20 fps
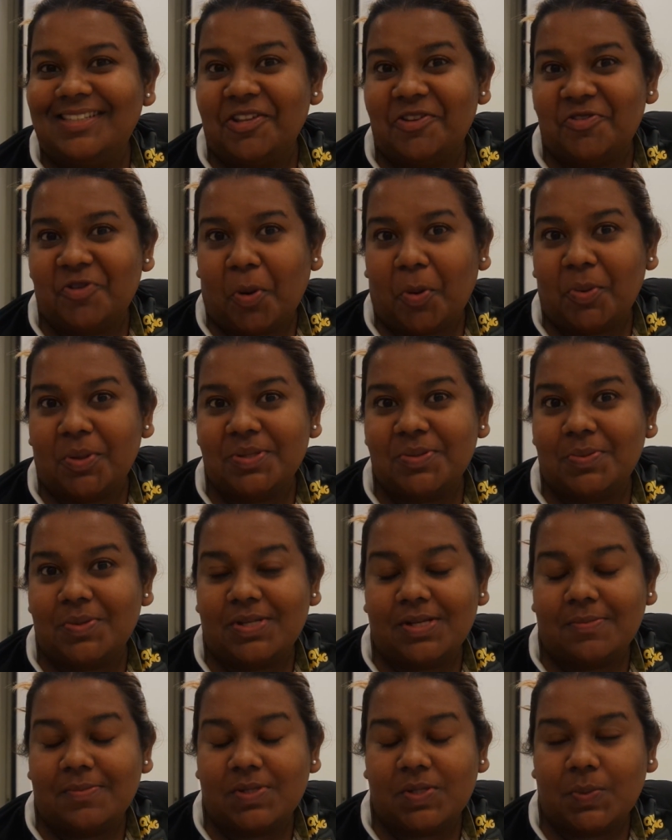the drawers,
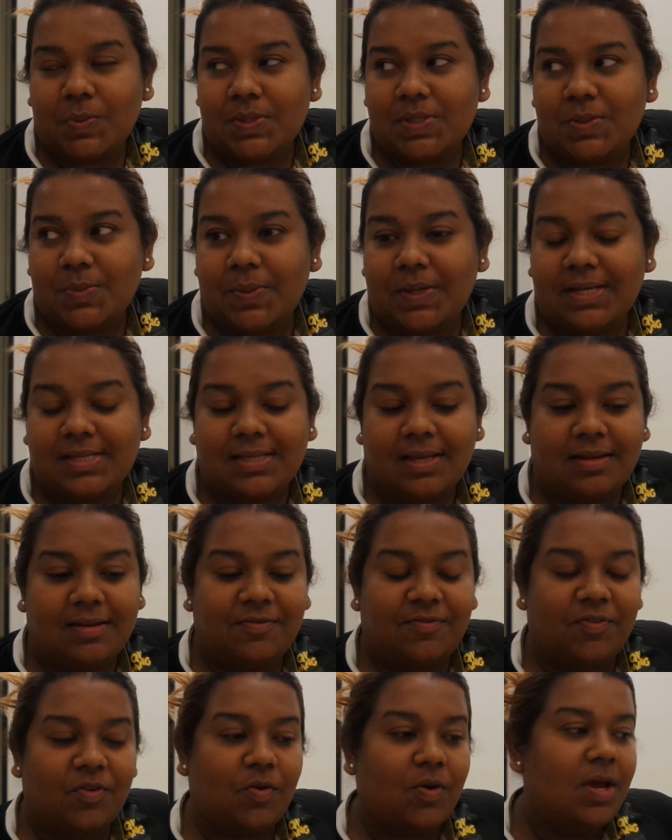which I'm super excited
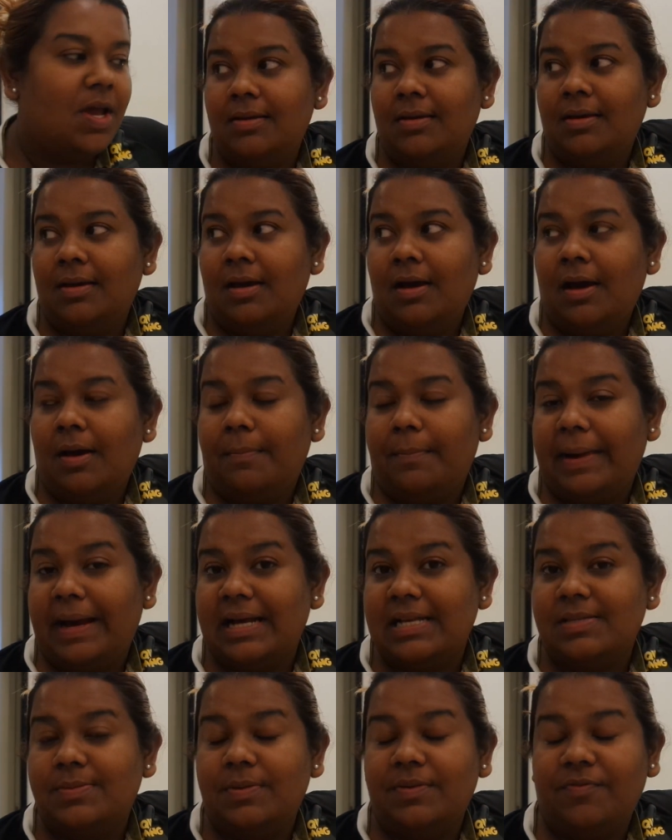for. My
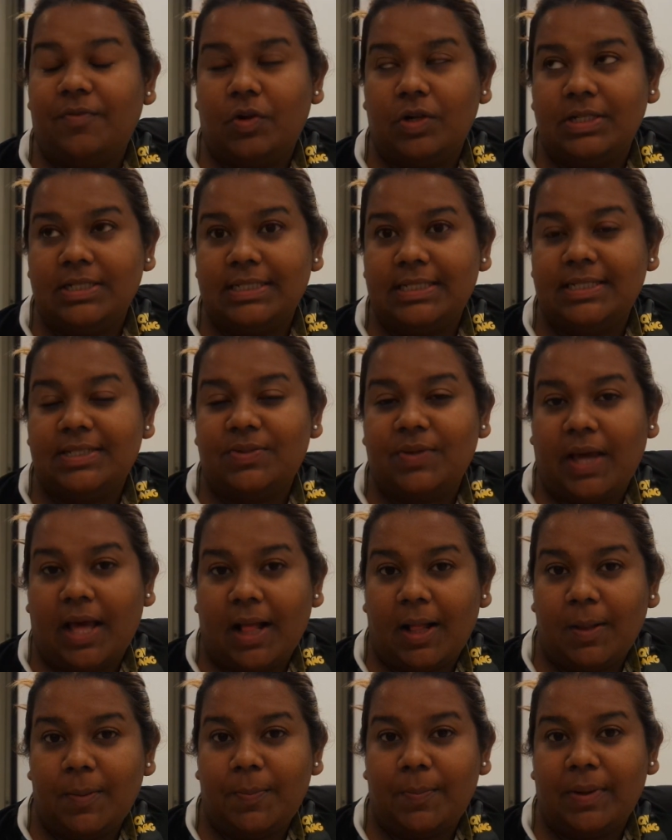husband volunteered to
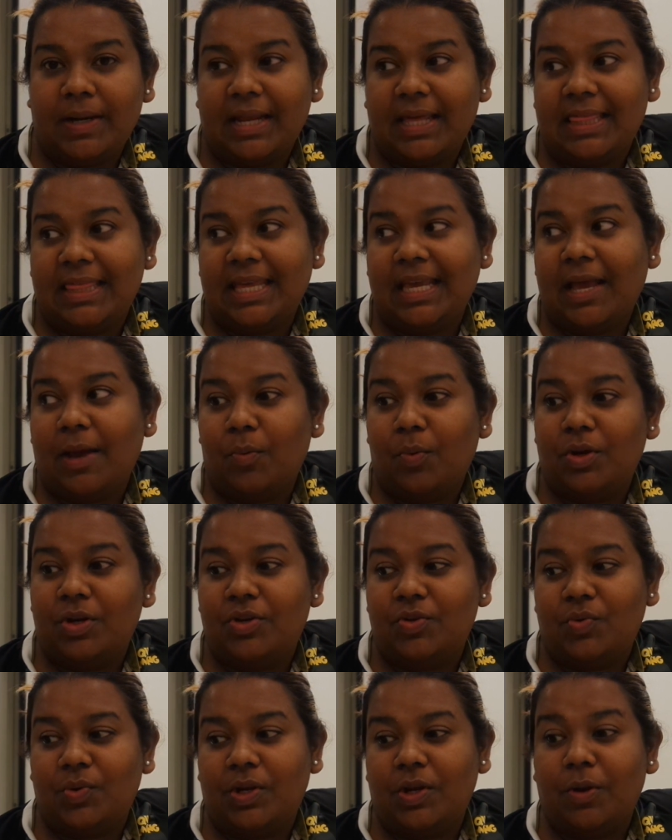help, but I think I want
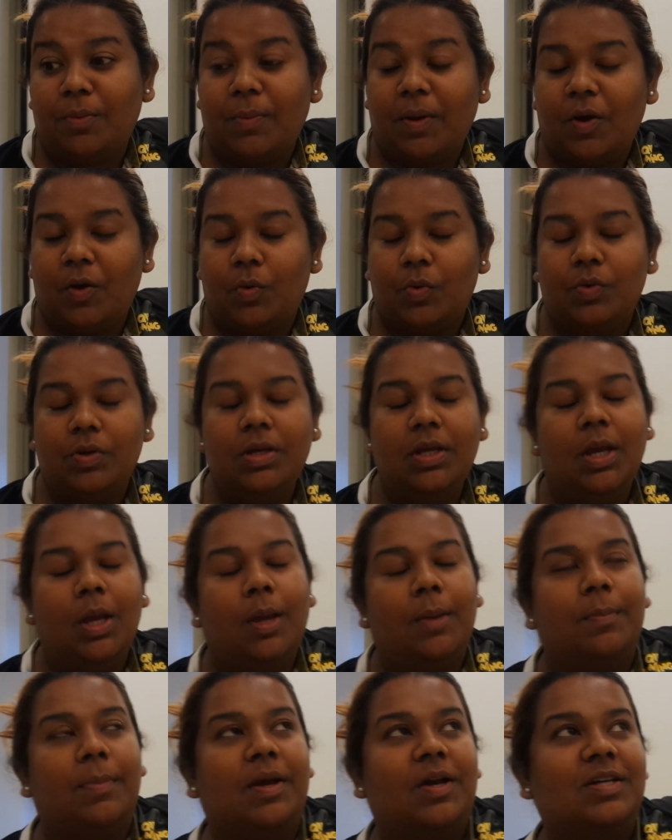to do it on my own
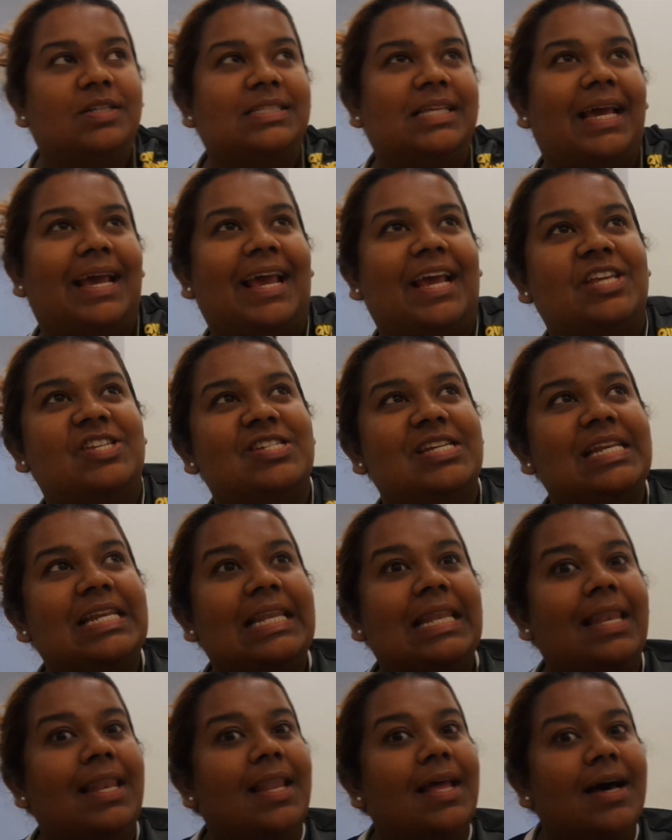because I
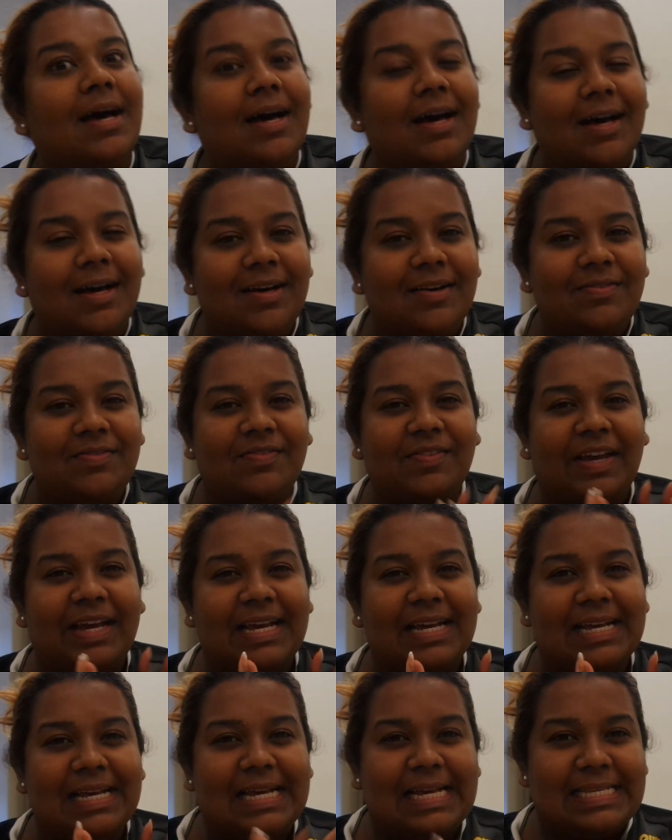actually love
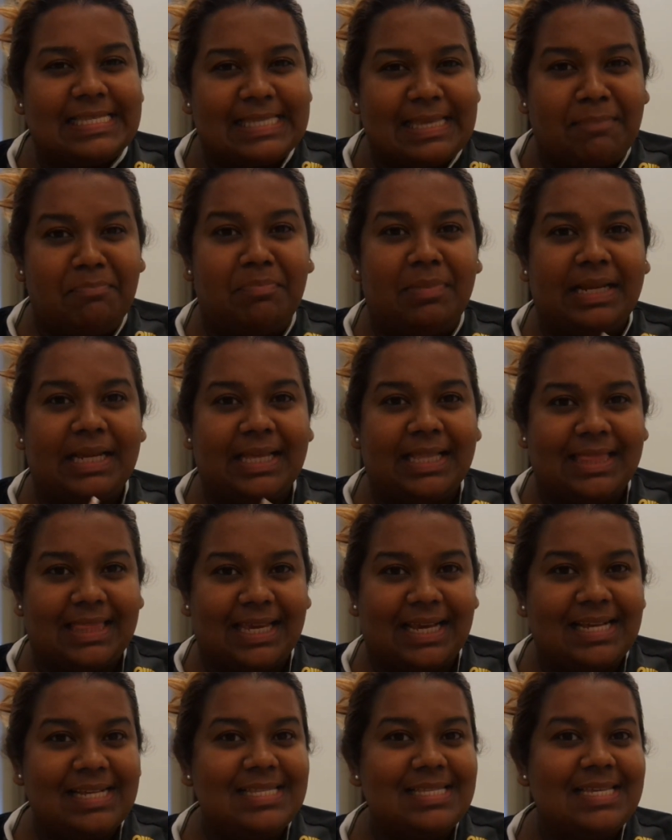assembling
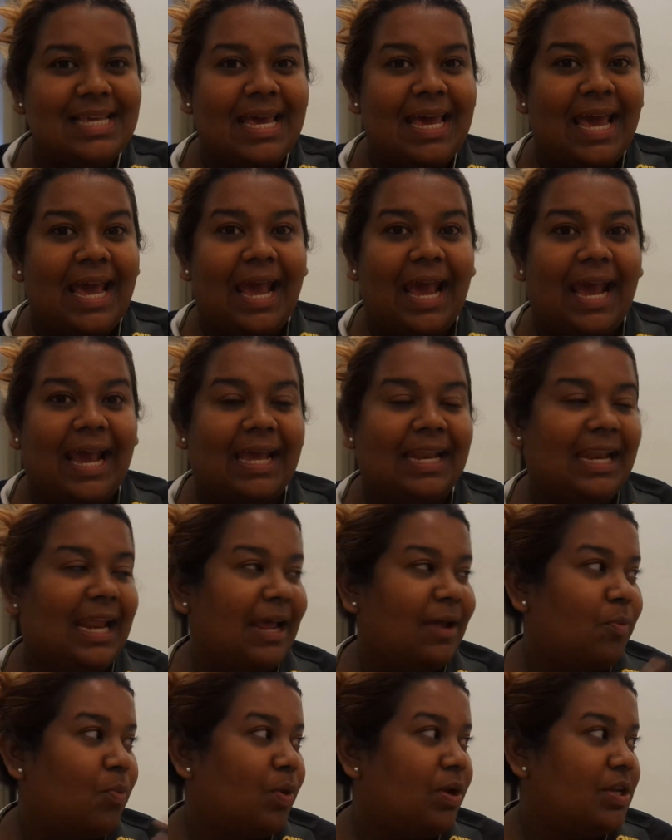things, and
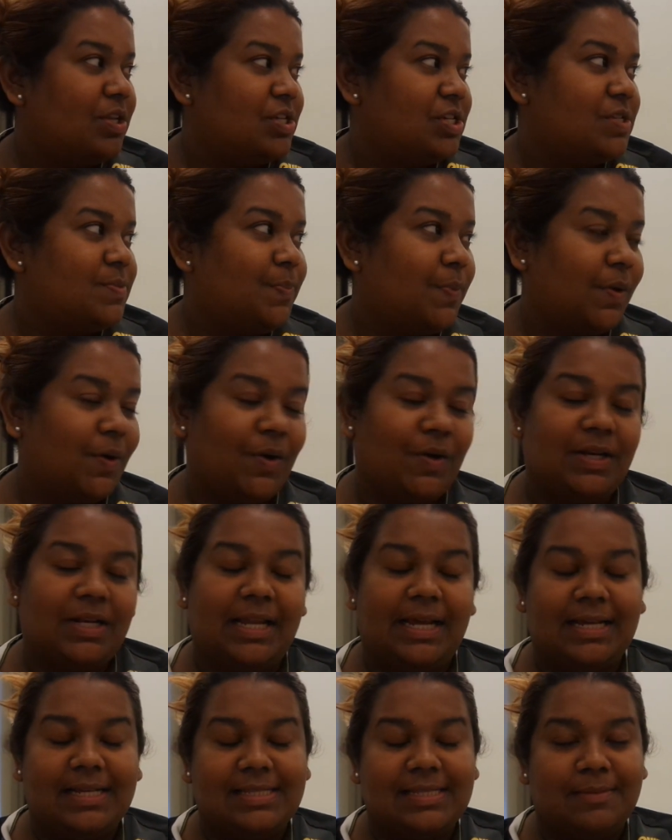I want to just put on
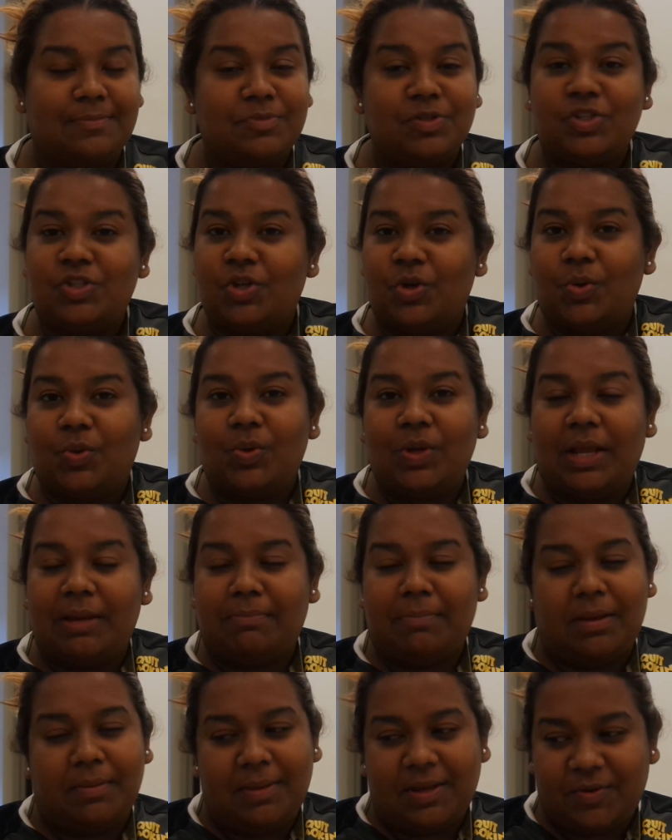like some show,
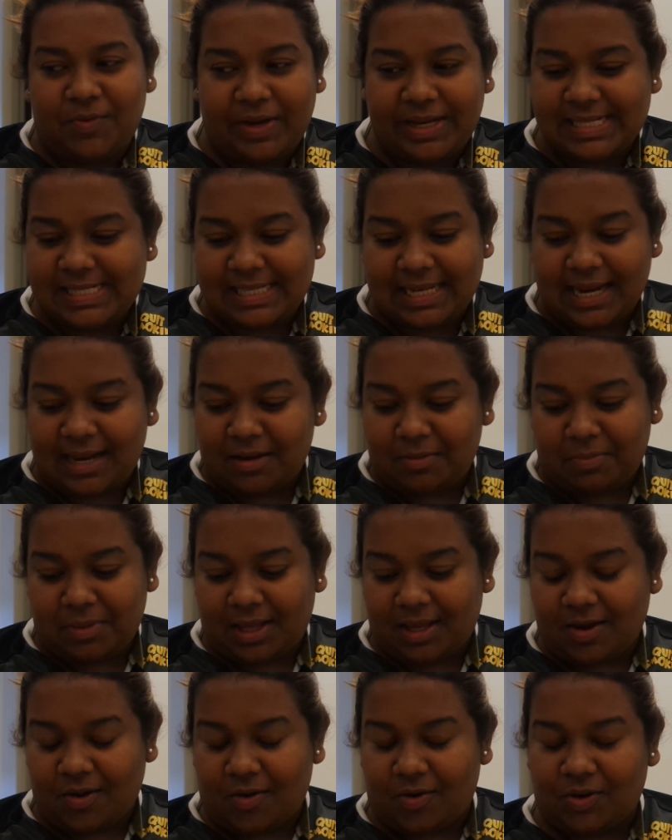like maybe Grey's
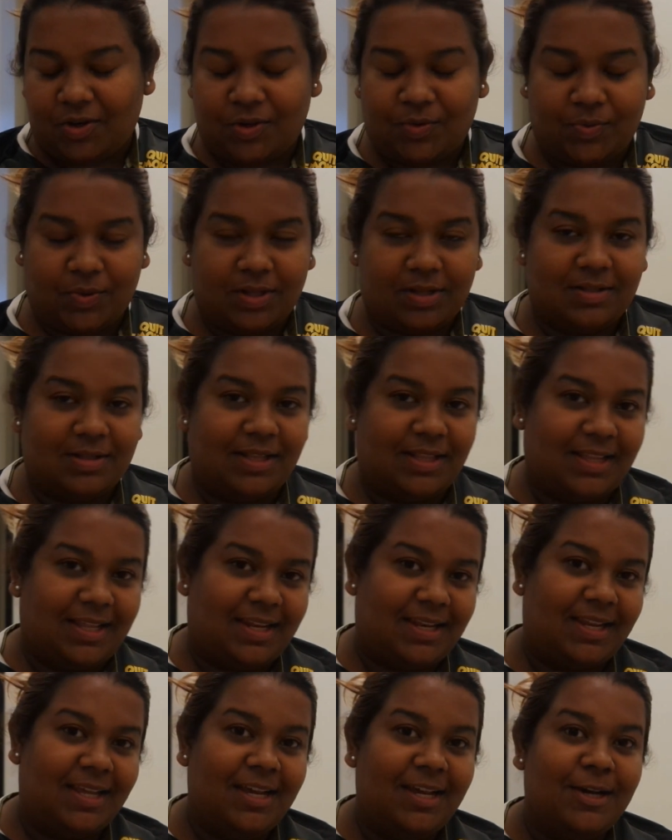Anatomy or New Girl, and
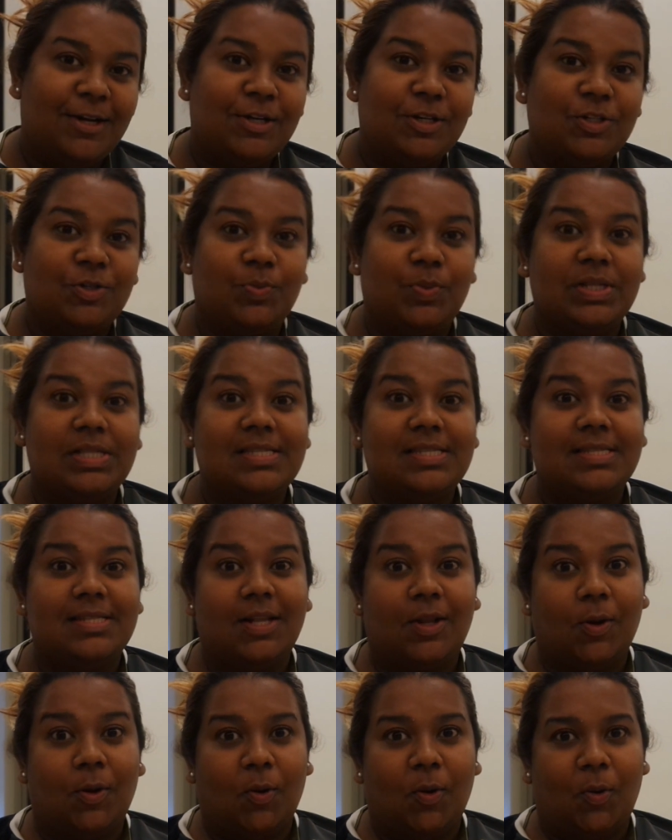then do it
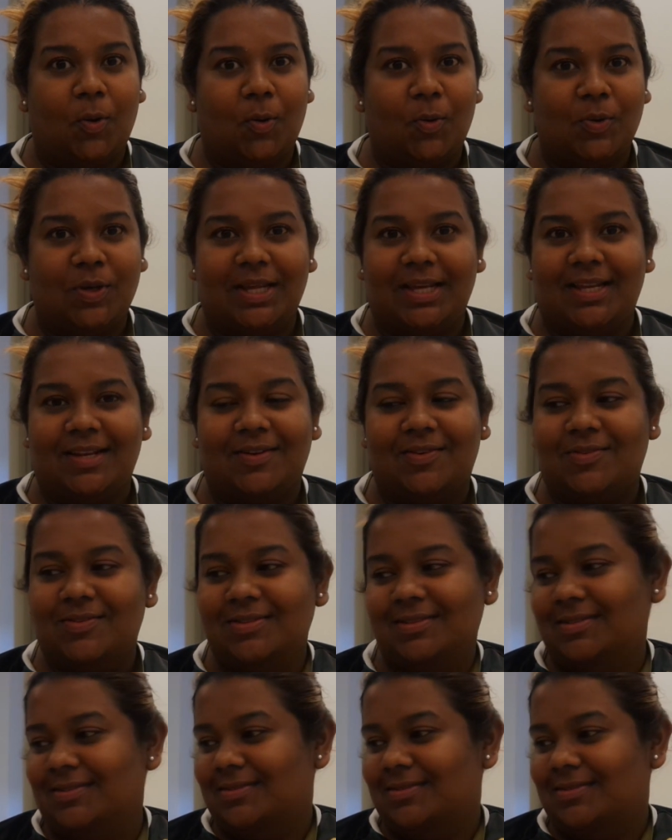slowly, you know.